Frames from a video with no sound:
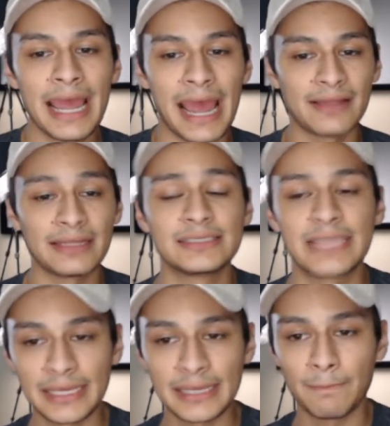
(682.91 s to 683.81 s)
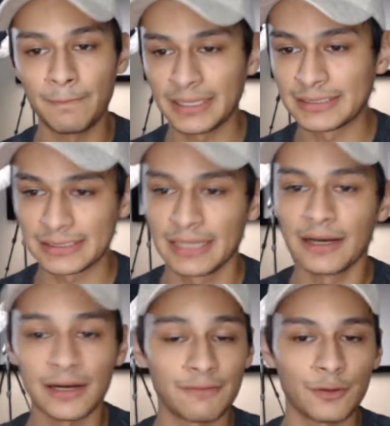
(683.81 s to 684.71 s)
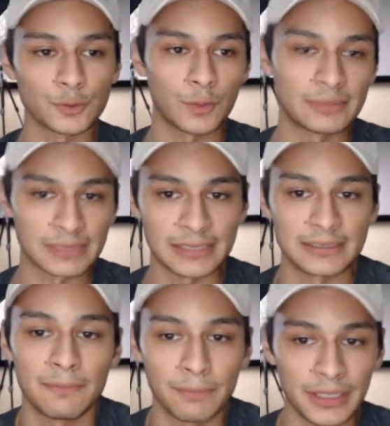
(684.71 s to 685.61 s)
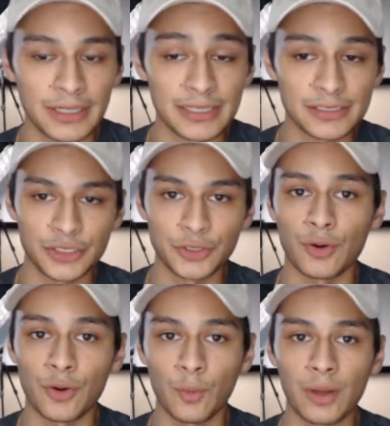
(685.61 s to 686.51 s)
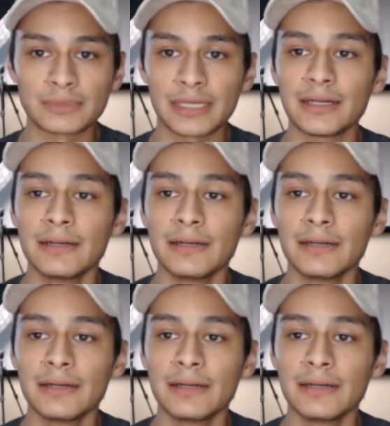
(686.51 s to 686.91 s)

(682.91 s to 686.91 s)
and then taking bits of those websites and putting it into your own website.